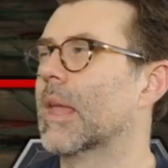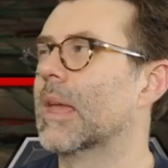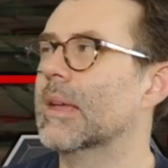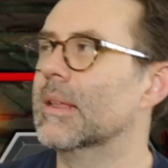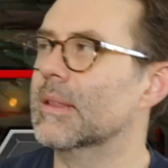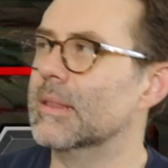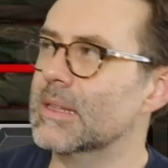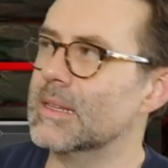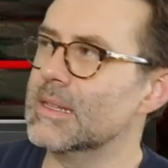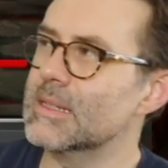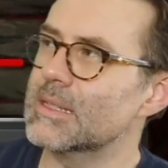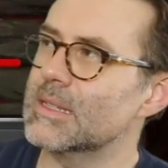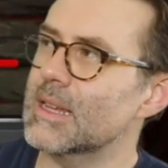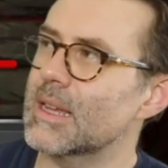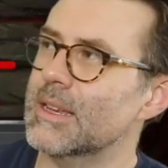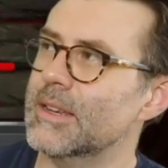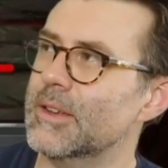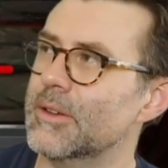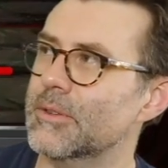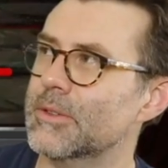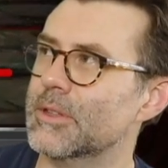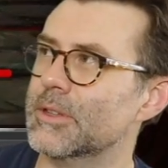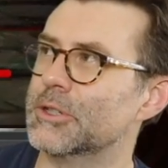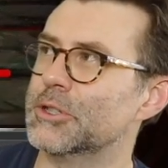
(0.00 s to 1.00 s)
At least I
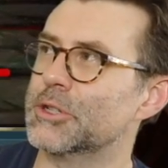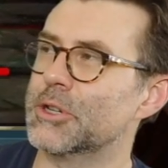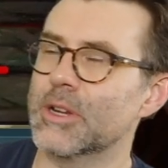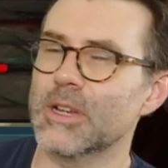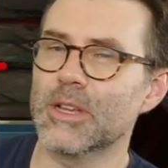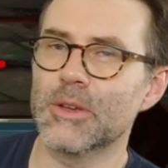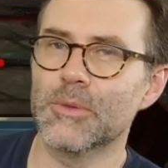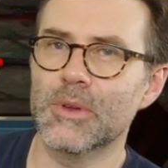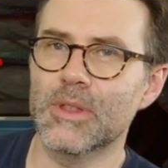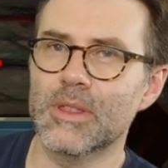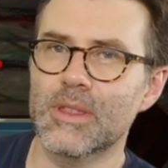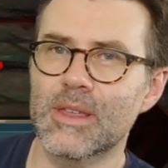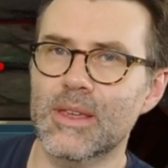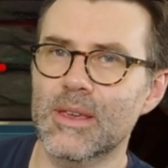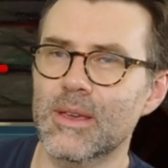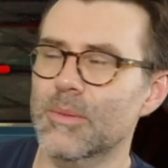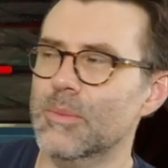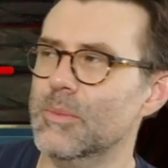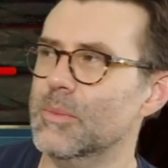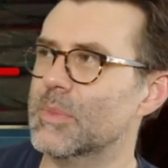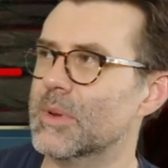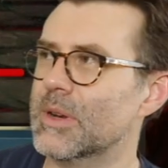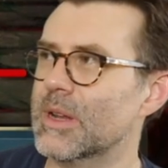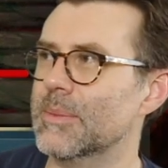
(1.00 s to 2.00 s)
know the trick with
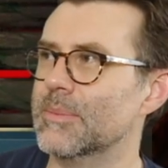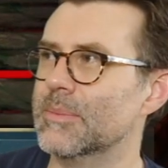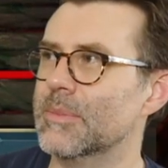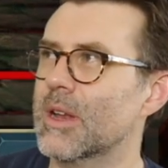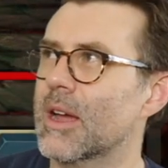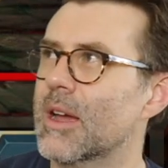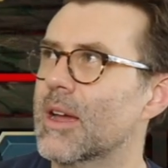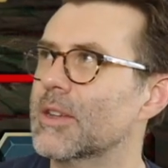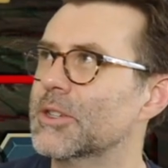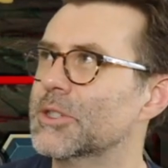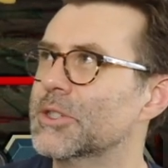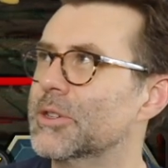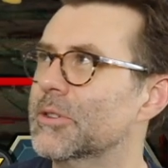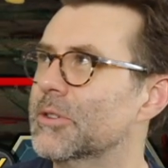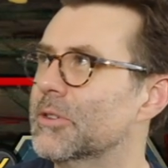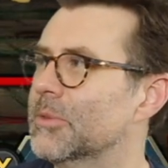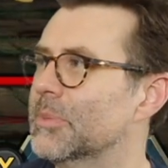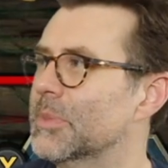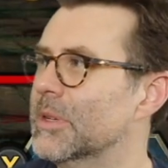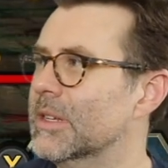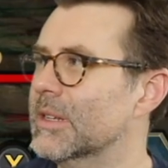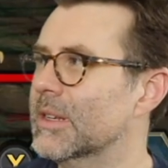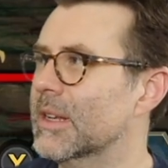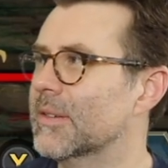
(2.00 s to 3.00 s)
him, but I'm not sure it'll
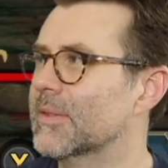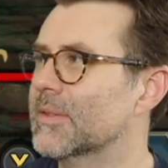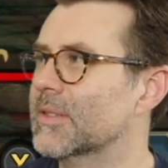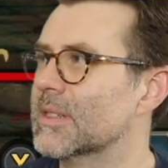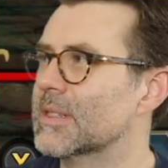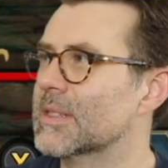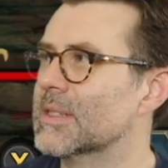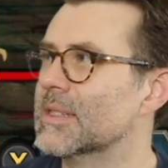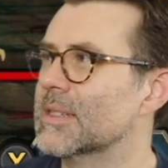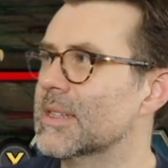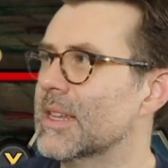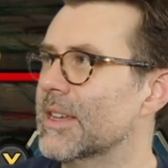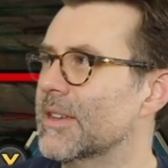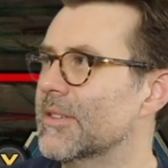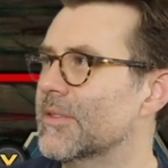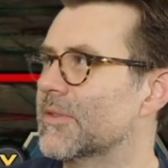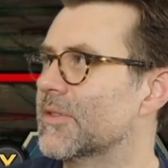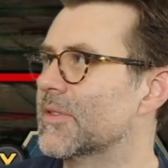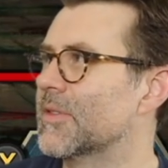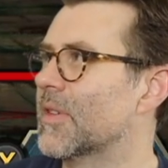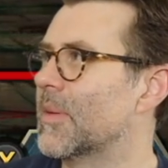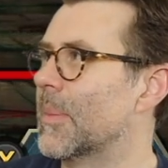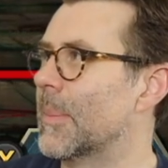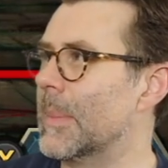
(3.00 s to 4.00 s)
be enough to
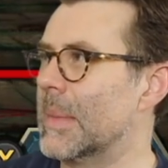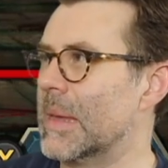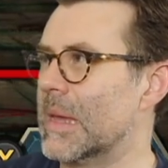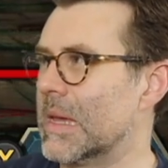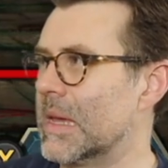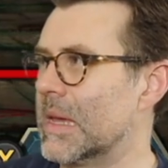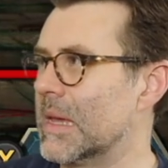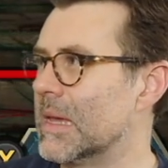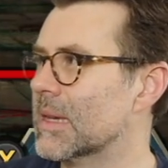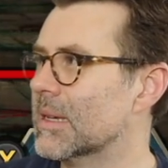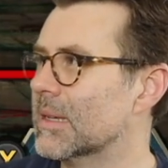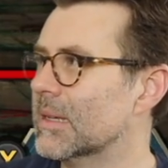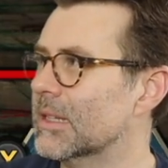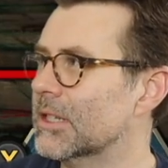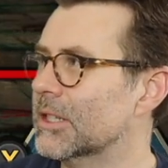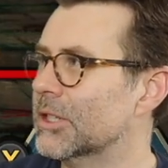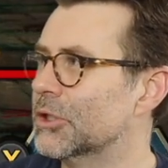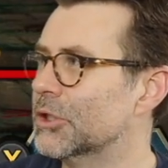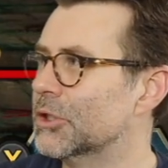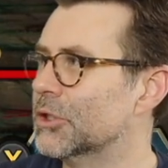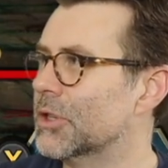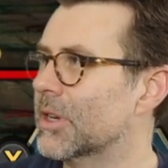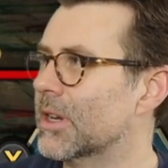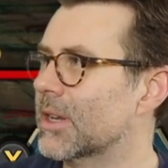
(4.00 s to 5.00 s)
save me.
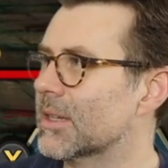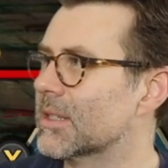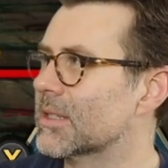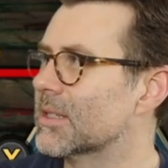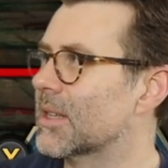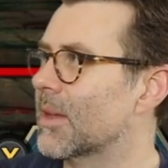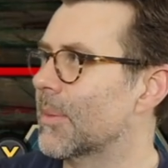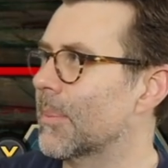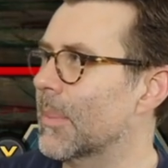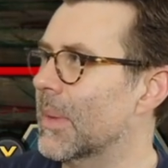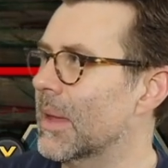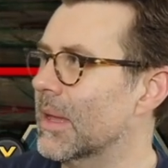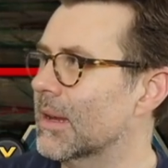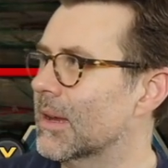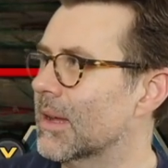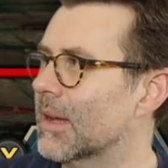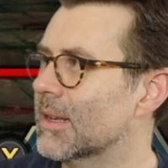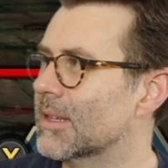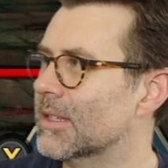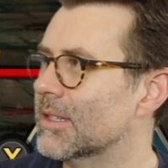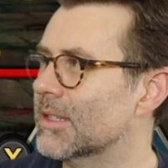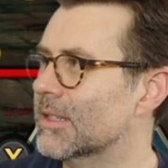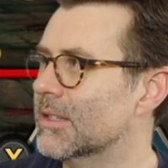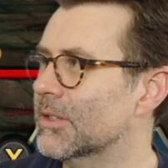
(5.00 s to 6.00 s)
Tricks may
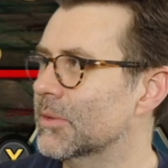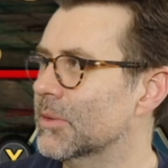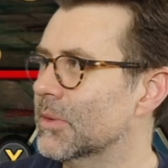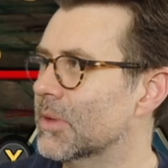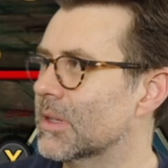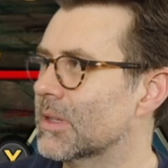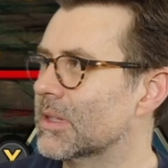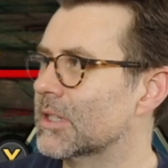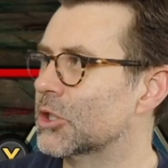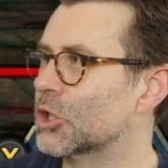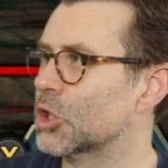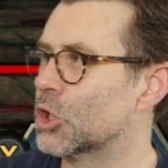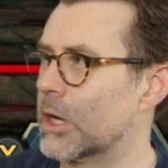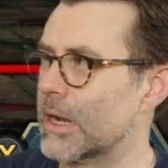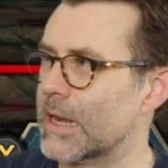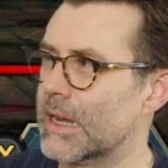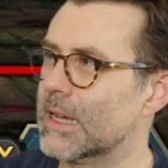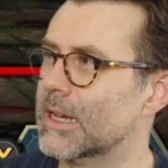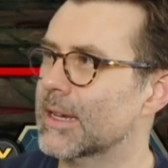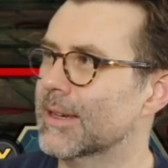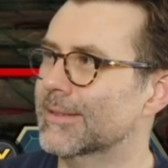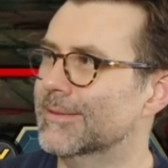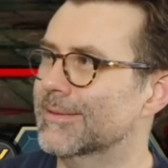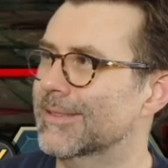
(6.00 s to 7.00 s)
not do the
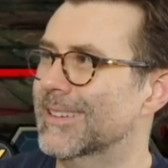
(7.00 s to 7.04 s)
trick.